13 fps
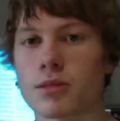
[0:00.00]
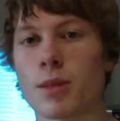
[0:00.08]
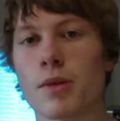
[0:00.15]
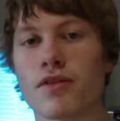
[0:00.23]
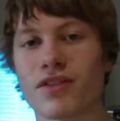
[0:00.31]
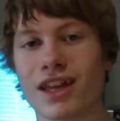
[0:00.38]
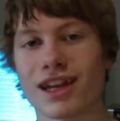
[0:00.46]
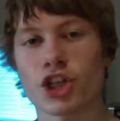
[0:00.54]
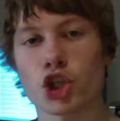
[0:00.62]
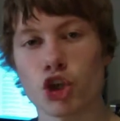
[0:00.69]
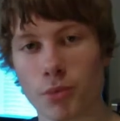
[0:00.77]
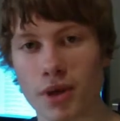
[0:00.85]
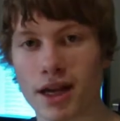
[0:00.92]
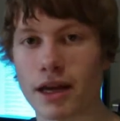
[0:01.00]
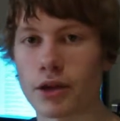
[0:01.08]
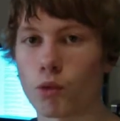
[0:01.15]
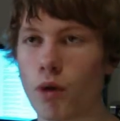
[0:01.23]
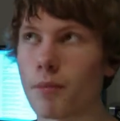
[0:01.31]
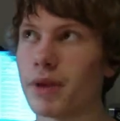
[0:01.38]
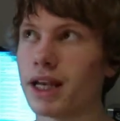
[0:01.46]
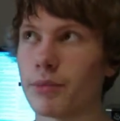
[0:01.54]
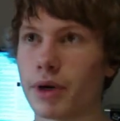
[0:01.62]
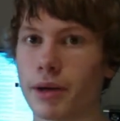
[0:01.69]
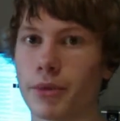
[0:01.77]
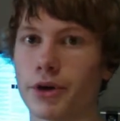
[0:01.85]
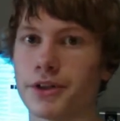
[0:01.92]
So maybe for that he should be allowed a £1 million
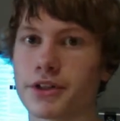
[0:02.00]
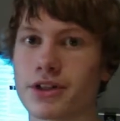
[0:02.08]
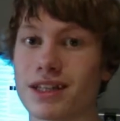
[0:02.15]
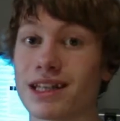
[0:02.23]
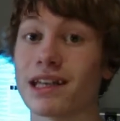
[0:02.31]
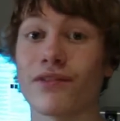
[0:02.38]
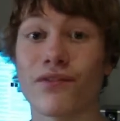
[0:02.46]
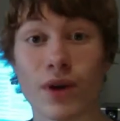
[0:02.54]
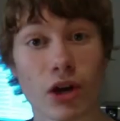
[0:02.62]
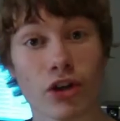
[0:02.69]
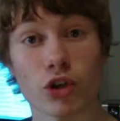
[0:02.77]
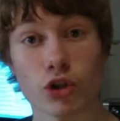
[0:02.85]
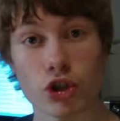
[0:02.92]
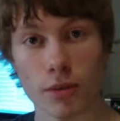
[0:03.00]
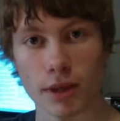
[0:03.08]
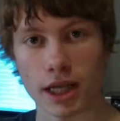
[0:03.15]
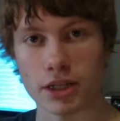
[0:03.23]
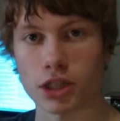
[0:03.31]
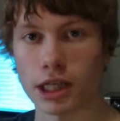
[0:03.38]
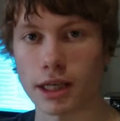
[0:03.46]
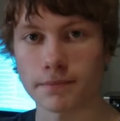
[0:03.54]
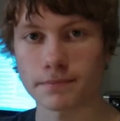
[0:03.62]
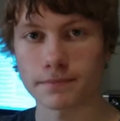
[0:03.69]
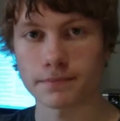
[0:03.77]
bonus, because he did a very good job last year.